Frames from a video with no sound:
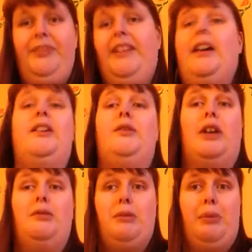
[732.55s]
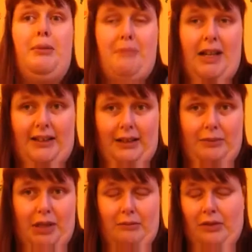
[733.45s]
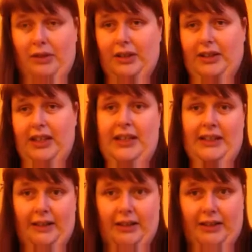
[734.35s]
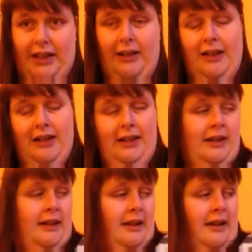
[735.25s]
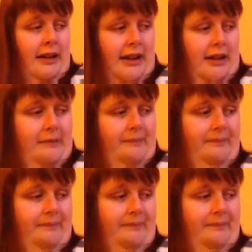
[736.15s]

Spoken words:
starting to drive me a bit mad at the moment because it needs cutting. I